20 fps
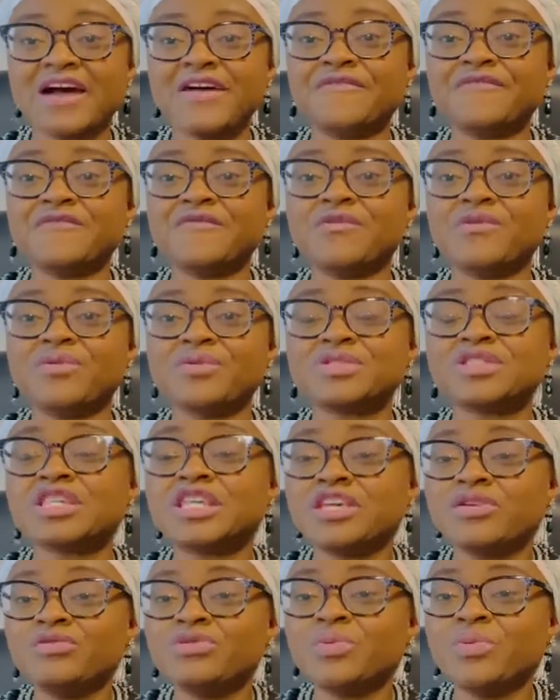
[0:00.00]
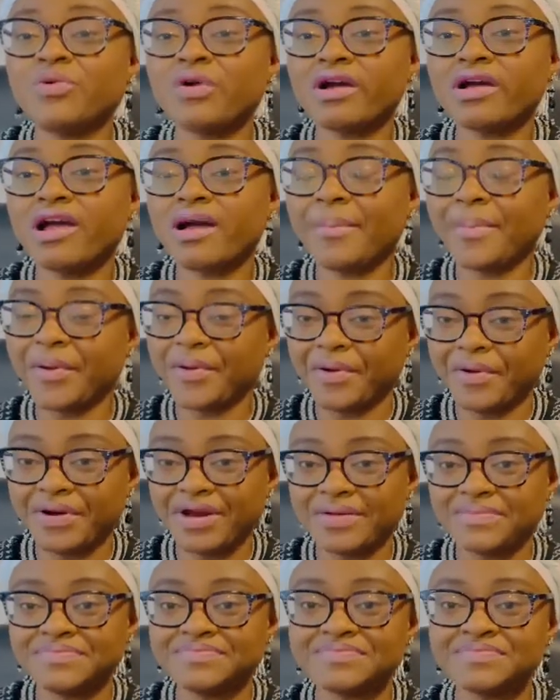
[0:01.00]
for skilled worker
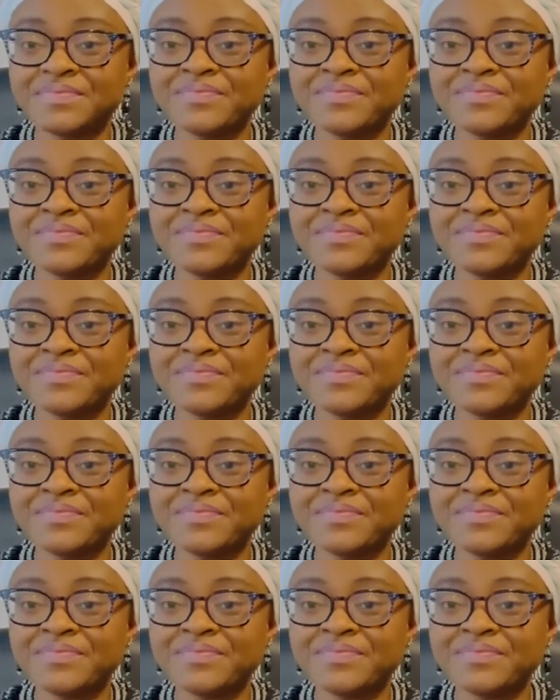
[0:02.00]
program.